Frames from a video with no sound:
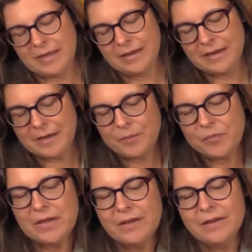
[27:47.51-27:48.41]
but
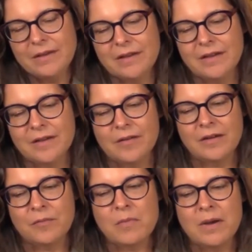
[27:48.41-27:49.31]

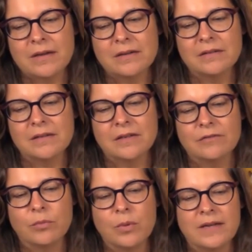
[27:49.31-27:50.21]
a model
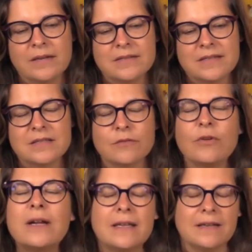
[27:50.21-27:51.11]
of what
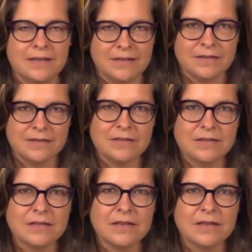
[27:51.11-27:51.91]
schizophrenia is,